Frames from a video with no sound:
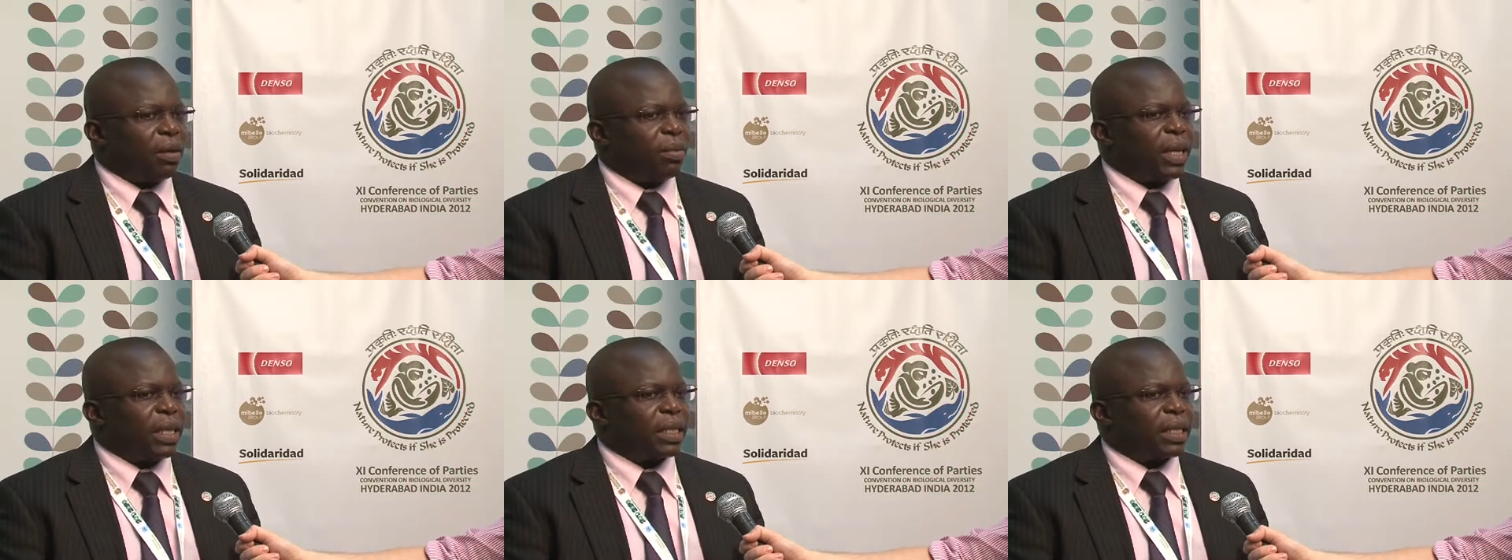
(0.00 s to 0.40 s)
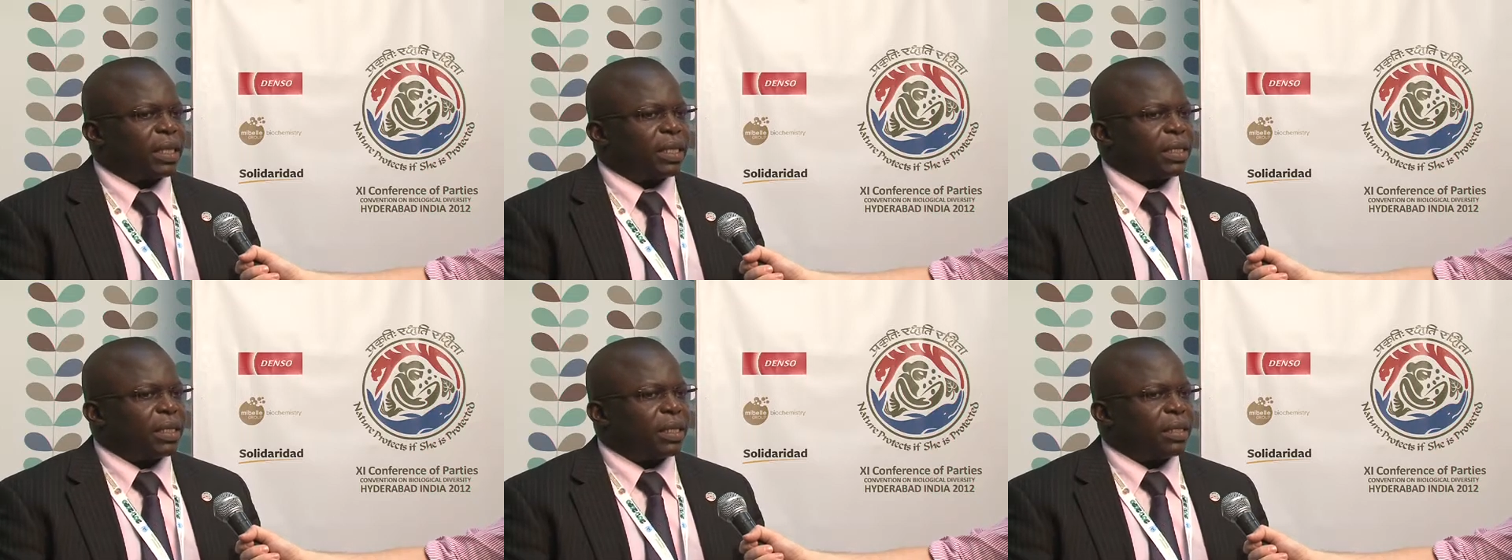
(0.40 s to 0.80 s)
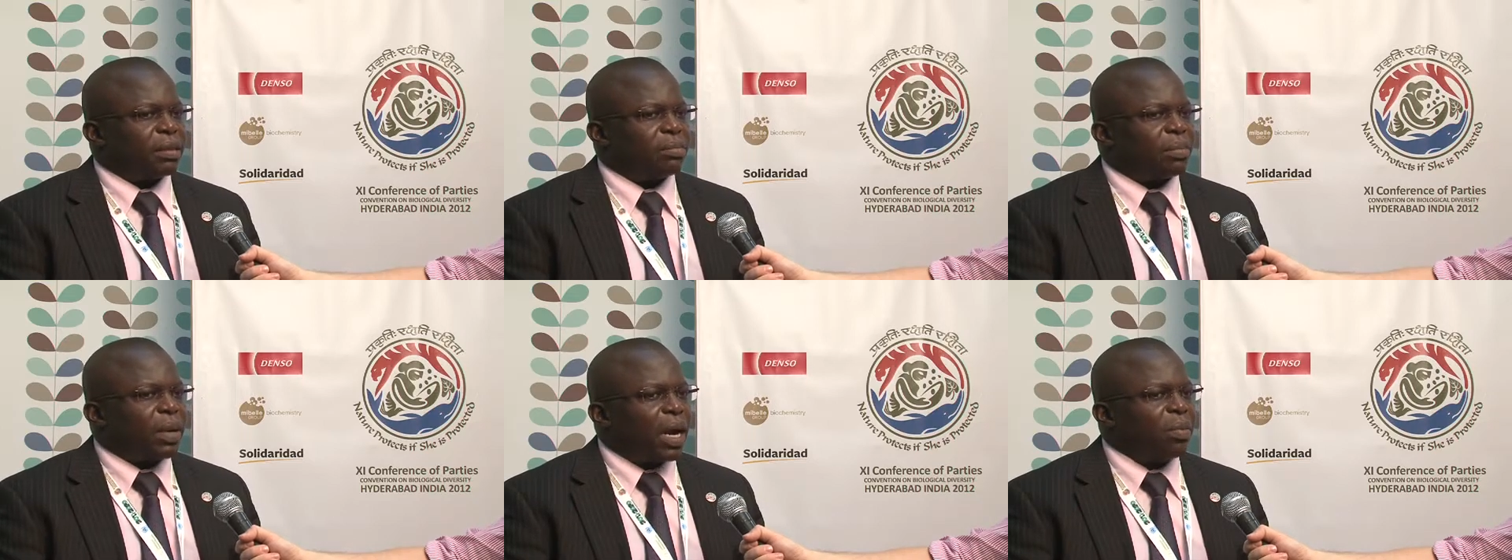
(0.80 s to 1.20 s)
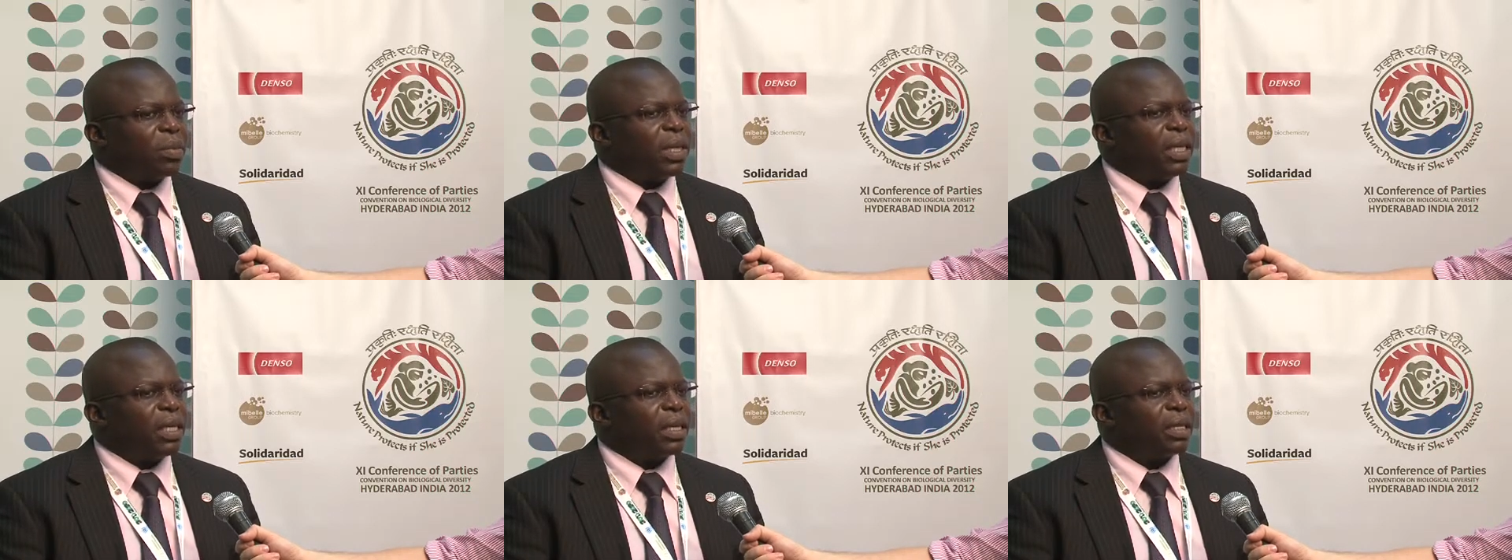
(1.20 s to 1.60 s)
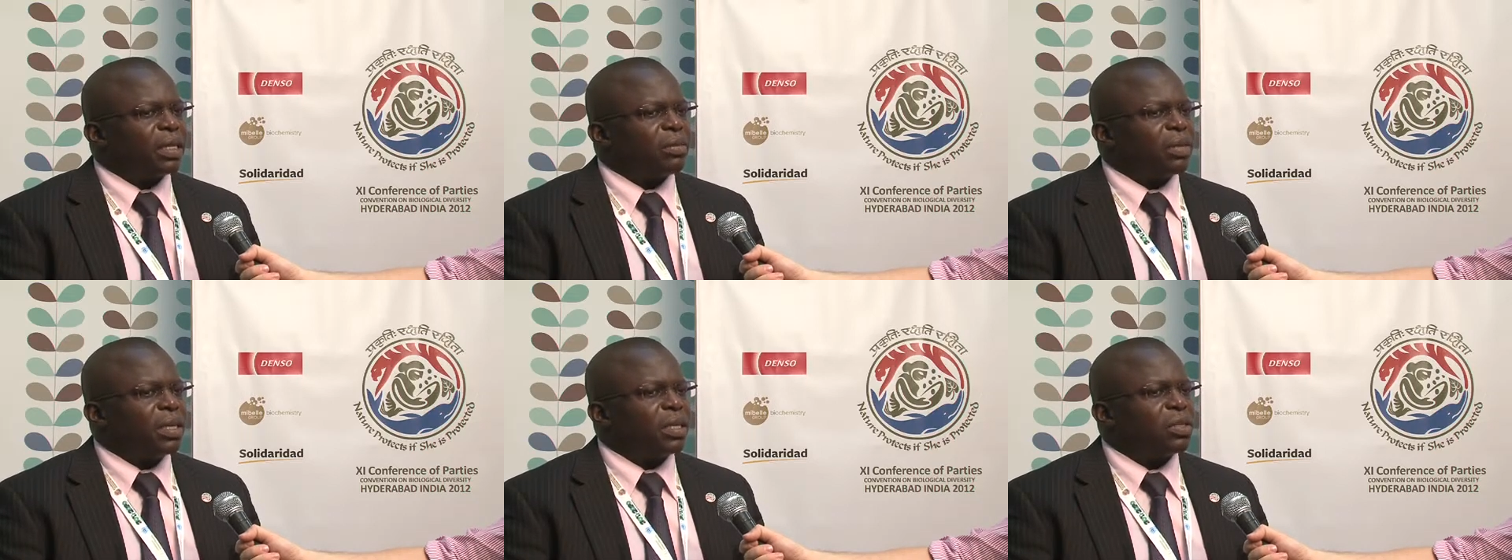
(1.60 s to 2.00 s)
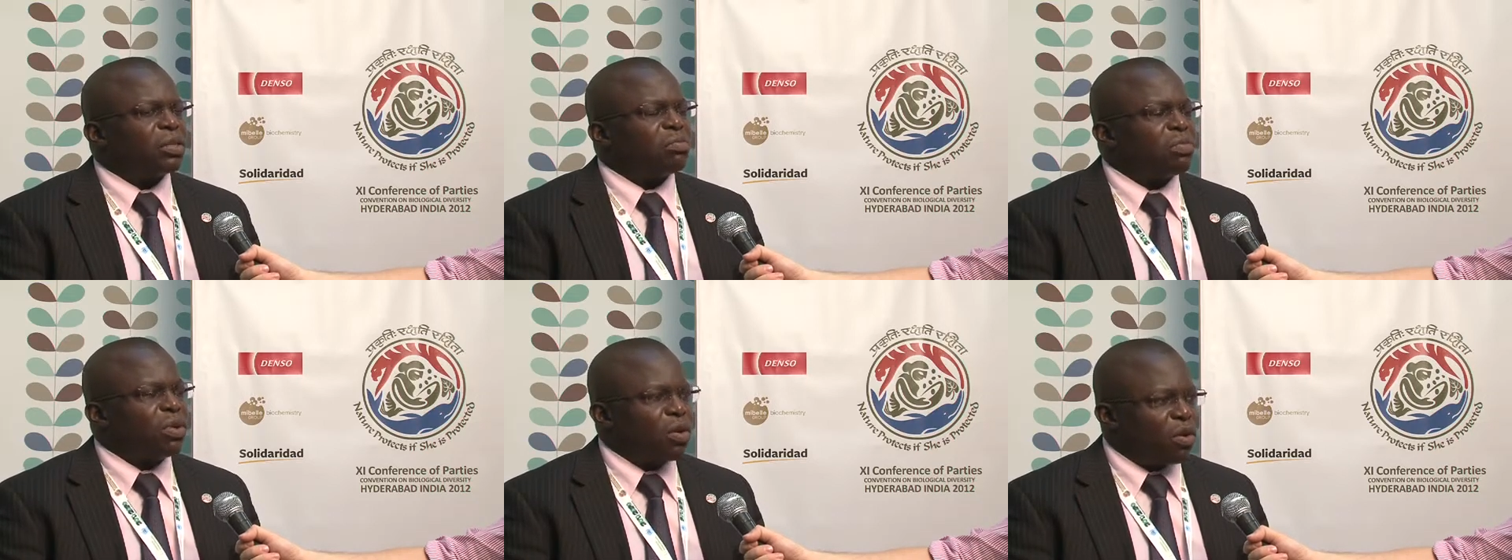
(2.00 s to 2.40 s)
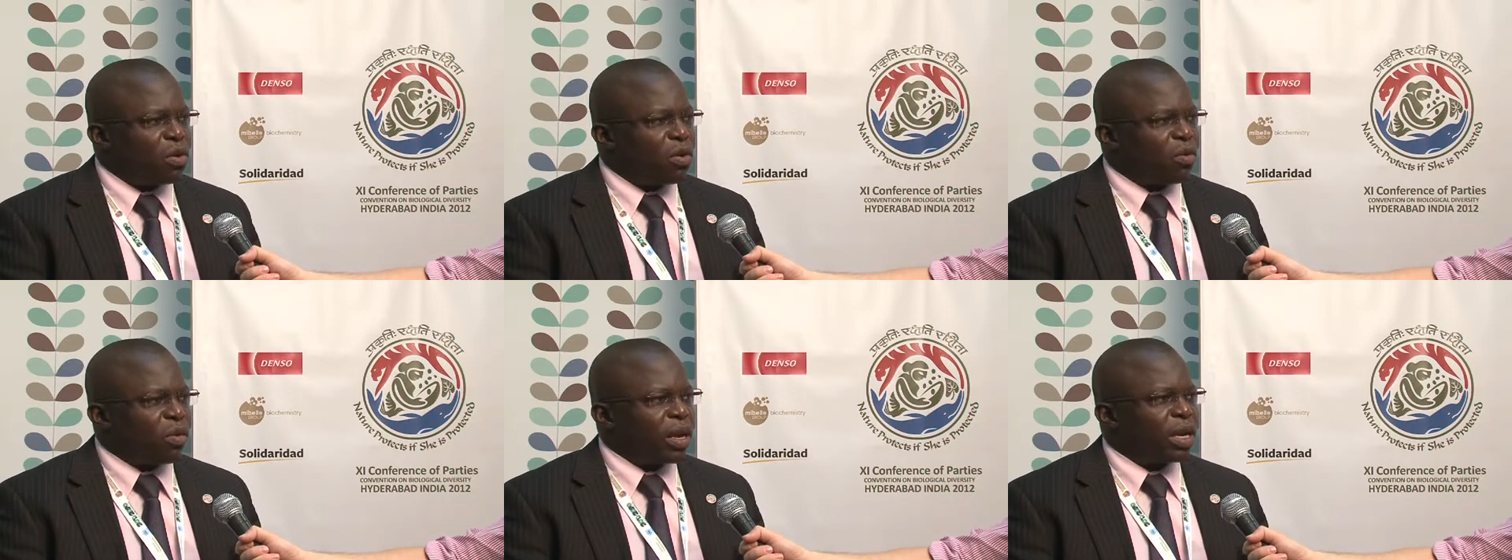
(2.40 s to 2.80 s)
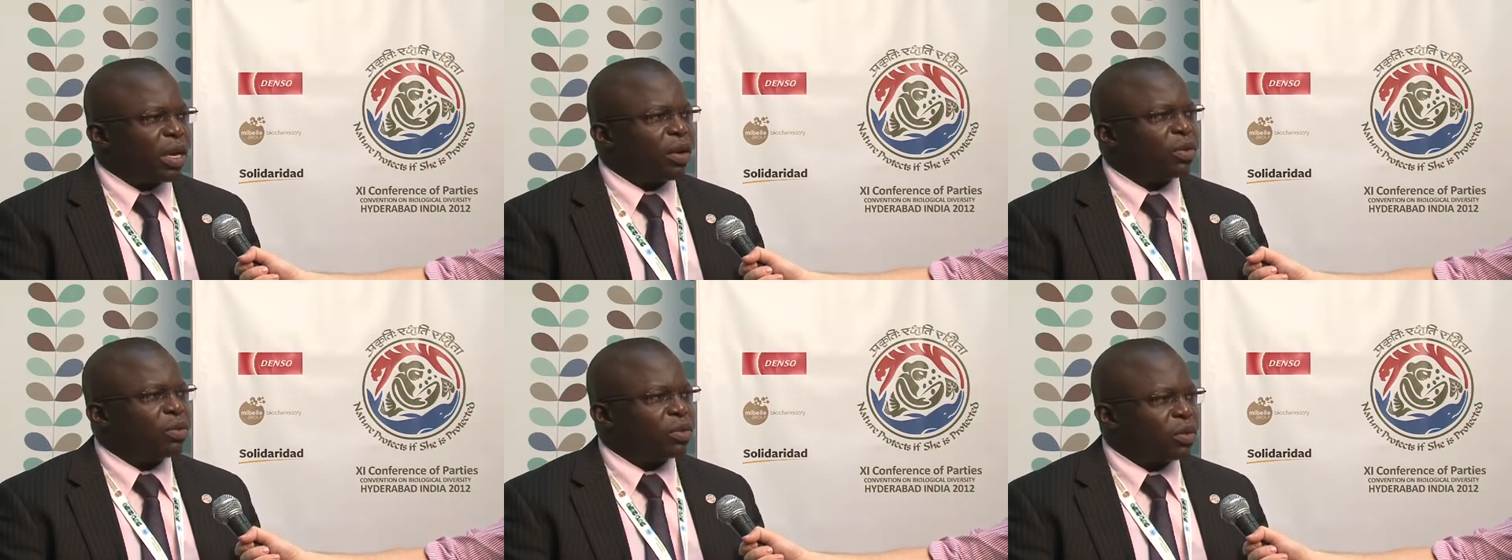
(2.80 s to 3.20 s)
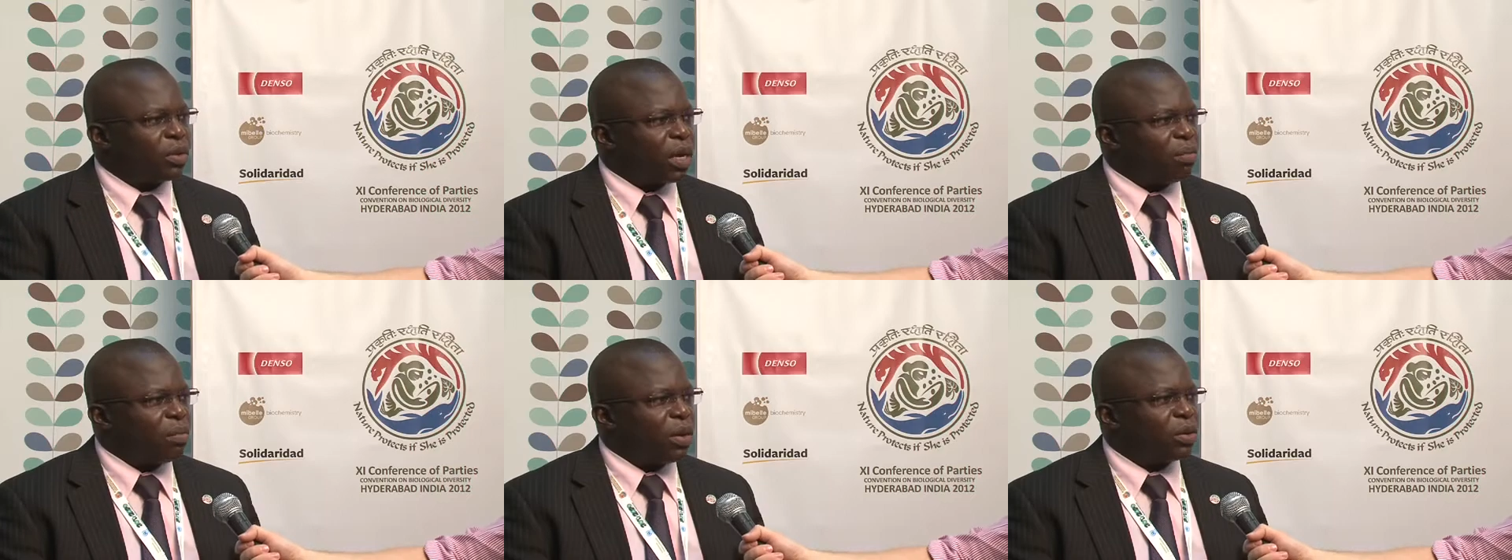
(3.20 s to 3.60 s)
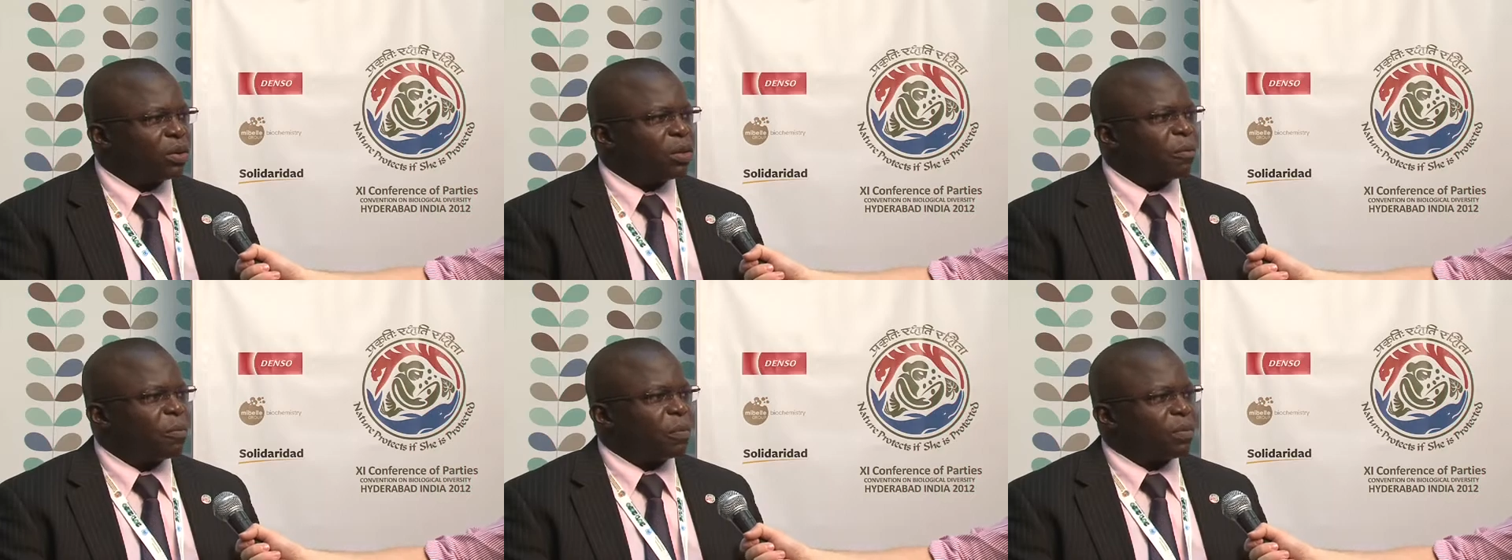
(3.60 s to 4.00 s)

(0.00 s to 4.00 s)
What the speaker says: But perhaps the linkage even is more when now you talk about